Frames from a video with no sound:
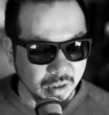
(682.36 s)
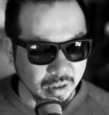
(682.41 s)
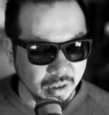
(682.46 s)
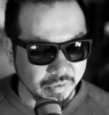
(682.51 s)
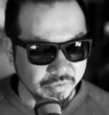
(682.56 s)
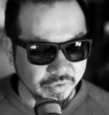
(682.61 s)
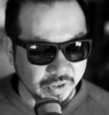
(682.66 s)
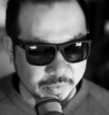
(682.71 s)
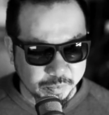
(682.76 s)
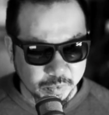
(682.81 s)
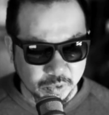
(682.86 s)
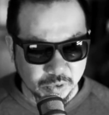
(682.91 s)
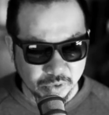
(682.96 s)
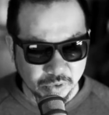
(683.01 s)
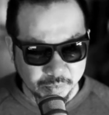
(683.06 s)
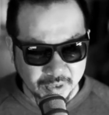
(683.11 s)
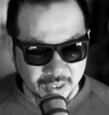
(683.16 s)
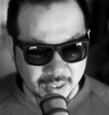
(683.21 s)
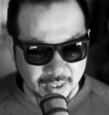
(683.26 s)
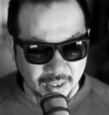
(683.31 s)
Facebook
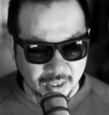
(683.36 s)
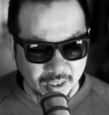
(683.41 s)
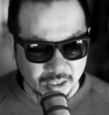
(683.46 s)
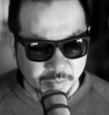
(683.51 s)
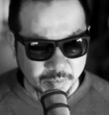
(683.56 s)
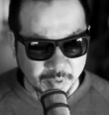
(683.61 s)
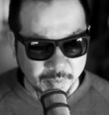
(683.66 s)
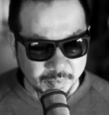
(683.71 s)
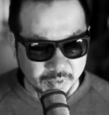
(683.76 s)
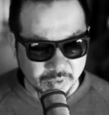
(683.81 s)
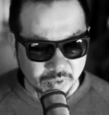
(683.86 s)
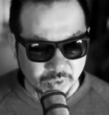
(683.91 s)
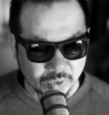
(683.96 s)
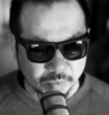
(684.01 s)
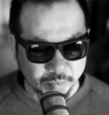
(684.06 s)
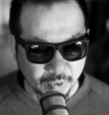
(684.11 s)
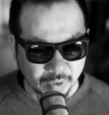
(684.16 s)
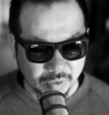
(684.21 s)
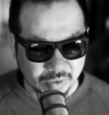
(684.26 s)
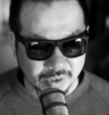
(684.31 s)
group that allows people to
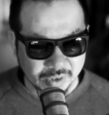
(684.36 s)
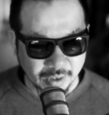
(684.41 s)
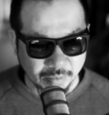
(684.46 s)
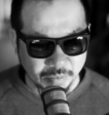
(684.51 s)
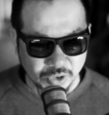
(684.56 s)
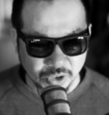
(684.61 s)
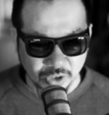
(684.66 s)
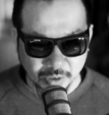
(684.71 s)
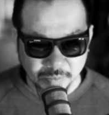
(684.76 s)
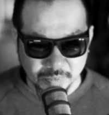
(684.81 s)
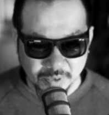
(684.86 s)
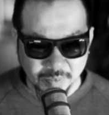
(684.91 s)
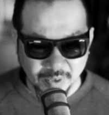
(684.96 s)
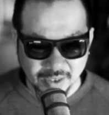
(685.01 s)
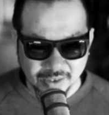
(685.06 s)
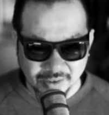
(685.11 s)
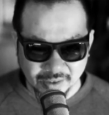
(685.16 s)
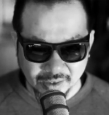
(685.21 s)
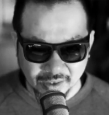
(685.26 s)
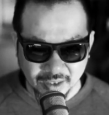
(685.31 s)
post up jobs,
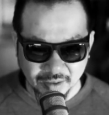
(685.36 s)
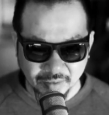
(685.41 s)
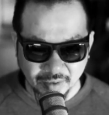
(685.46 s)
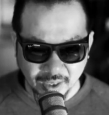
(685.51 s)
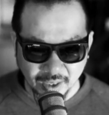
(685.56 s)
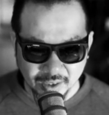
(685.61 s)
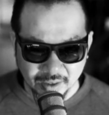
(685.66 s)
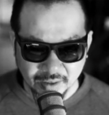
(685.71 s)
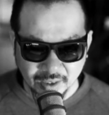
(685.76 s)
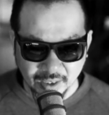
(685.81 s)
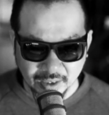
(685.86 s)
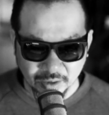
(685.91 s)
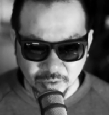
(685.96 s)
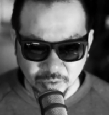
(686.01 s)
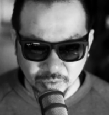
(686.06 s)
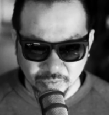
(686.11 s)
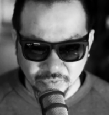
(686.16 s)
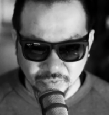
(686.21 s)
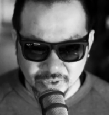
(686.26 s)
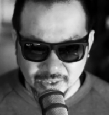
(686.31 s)
basically, right? And
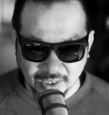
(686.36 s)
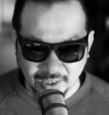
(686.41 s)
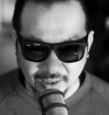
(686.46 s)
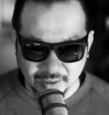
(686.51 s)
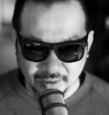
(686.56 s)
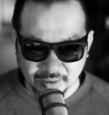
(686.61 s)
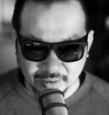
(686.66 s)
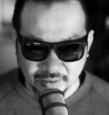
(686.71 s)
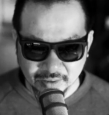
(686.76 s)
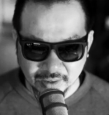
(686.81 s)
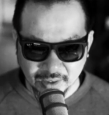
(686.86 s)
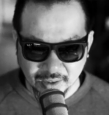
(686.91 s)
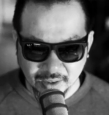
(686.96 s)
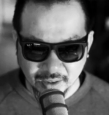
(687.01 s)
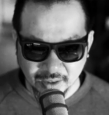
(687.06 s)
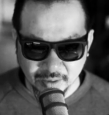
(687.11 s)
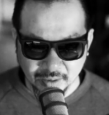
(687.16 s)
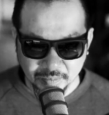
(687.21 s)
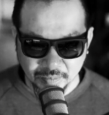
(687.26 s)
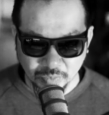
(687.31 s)
look for talent,
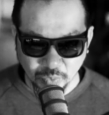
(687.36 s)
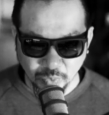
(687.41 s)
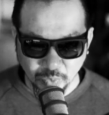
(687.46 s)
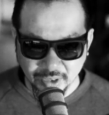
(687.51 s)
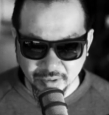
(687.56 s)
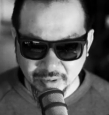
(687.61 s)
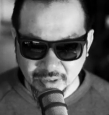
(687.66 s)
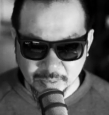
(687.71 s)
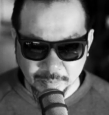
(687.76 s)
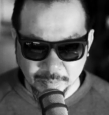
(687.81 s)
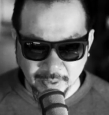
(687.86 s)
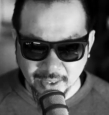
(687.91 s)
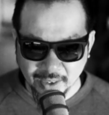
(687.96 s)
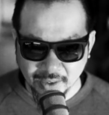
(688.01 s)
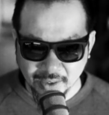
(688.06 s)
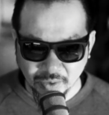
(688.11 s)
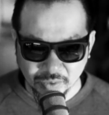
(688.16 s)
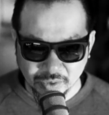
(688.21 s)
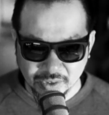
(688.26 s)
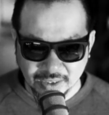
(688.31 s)
whether it's
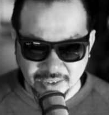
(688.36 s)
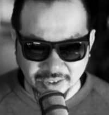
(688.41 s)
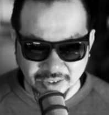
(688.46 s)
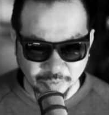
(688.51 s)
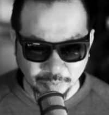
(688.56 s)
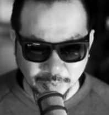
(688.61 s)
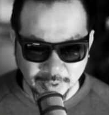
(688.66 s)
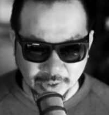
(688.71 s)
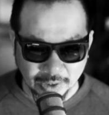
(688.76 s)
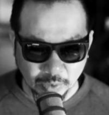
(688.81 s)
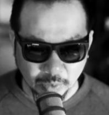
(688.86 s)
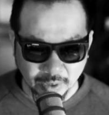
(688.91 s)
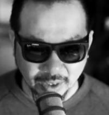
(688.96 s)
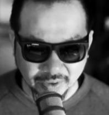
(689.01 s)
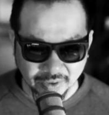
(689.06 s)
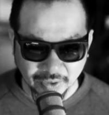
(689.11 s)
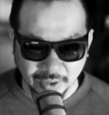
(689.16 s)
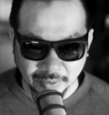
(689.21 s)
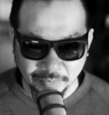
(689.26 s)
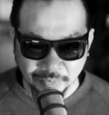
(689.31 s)
paid or TFP or
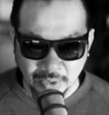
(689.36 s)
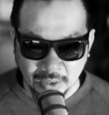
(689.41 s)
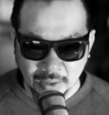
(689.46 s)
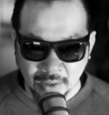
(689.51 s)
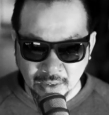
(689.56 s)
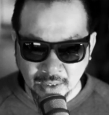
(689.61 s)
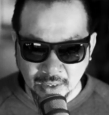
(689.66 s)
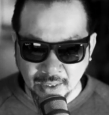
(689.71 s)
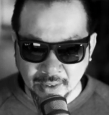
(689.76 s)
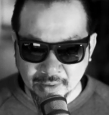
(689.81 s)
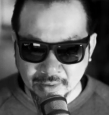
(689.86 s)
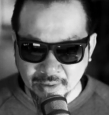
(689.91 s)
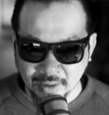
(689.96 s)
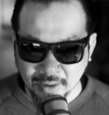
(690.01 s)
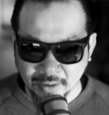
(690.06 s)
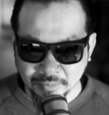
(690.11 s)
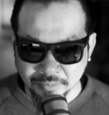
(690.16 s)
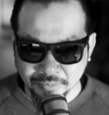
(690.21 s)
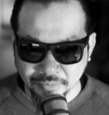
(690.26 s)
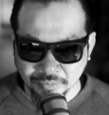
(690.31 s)
whatever.
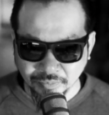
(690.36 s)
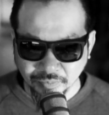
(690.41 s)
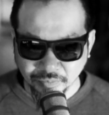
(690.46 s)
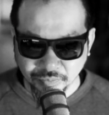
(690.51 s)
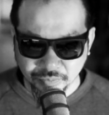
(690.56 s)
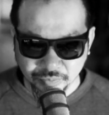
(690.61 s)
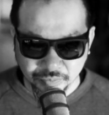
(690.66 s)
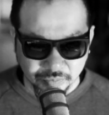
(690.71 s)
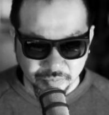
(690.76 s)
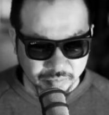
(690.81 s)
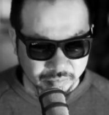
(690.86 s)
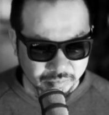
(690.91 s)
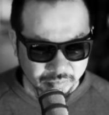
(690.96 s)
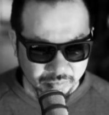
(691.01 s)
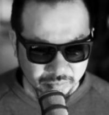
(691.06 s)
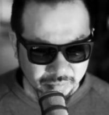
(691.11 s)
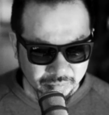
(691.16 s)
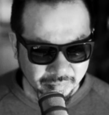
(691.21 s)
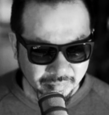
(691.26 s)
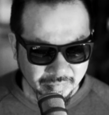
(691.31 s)
And
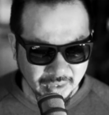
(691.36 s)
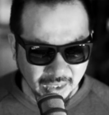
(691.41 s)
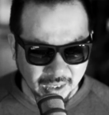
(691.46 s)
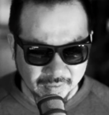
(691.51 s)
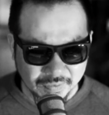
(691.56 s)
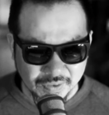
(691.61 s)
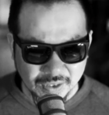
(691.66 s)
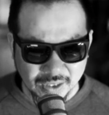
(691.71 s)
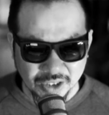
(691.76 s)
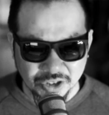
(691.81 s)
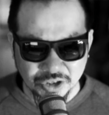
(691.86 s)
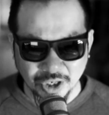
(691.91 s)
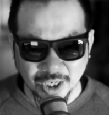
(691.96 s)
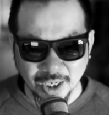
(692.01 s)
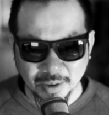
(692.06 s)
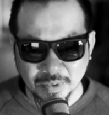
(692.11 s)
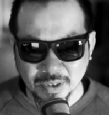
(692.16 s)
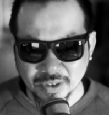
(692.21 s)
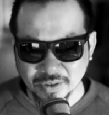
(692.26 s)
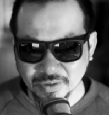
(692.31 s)
I've seen
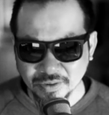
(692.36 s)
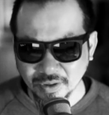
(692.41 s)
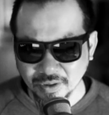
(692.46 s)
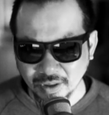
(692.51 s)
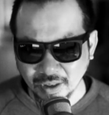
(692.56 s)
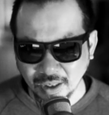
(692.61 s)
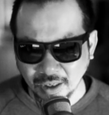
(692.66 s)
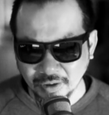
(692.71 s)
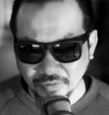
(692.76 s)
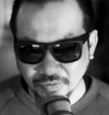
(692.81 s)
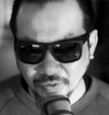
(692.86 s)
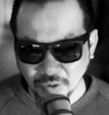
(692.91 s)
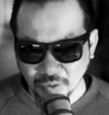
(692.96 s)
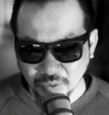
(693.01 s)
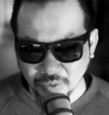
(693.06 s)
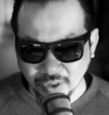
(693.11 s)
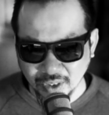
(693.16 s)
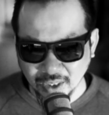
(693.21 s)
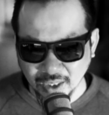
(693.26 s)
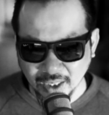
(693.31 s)
dramas
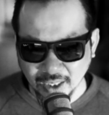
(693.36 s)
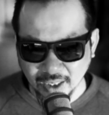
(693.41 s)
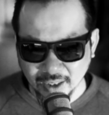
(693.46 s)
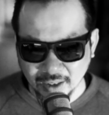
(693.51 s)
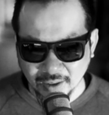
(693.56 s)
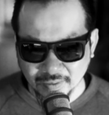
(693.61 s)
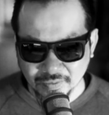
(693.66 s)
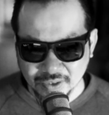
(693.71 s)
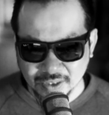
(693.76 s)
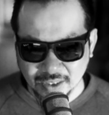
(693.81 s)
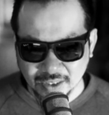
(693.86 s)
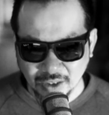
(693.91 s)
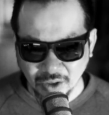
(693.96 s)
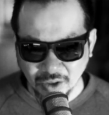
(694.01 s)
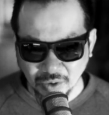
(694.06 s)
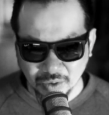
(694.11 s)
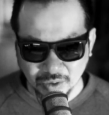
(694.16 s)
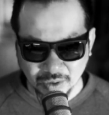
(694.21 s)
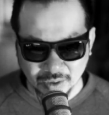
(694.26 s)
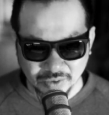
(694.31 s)
unfold there, and I've seen a
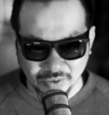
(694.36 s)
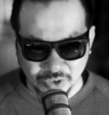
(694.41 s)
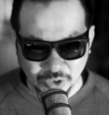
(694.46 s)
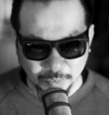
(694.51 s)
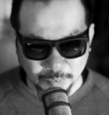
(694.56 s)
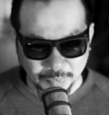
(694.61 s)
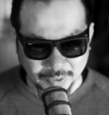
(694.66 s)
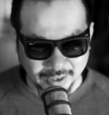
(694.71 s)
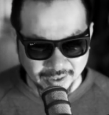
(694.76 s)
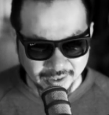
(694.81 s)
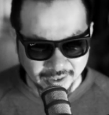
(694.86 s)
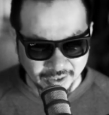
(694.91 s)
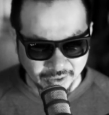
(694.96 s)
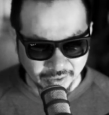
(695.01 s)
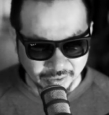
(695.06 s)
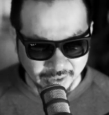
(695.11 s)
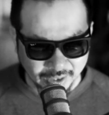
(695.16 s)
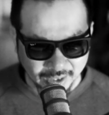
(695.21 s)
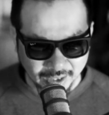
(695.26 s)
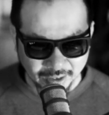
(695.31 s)
whole lot of stupidity
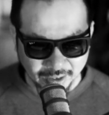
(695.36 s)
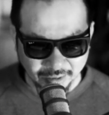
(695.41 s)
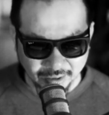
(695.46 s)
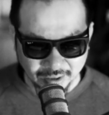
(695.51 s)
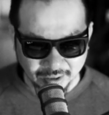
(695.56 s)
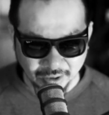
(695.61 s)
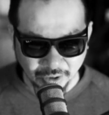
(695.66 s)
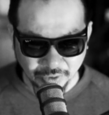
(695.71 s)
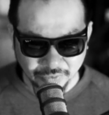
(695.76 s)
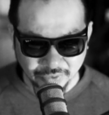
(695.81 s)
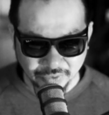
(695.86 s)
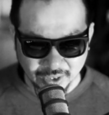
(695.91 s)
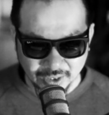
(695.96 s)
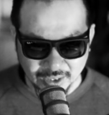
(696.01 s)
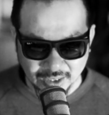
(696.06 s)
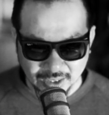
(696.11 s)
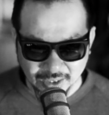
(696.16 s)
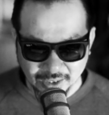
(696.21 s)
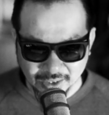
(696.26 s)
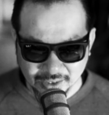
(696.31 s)
on there and over the
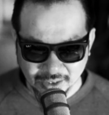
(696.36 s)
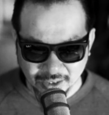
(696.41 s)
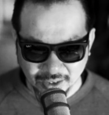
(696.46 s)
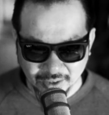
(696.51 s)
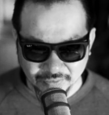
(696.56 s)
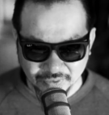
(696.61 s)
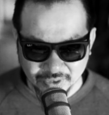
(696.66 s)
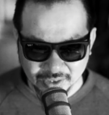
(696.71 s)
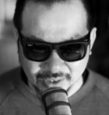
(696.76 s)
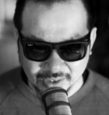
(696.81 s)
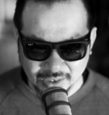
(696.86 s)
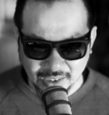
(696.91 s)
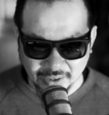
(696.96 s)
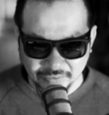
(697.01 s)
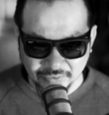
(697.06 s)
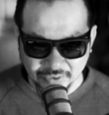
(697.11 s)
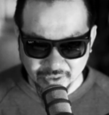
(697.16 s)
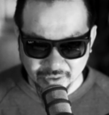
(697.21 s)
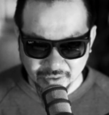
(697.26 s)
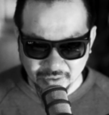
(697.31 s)
years, and I've just
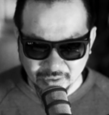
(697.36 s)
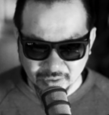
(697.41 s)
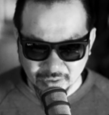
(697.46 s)
never,